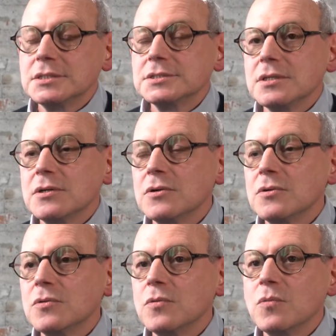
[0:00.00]

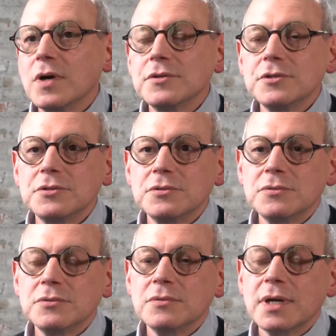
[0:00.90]
So whether
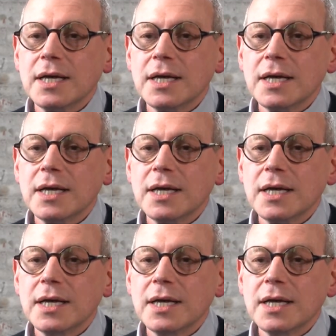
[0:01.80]
you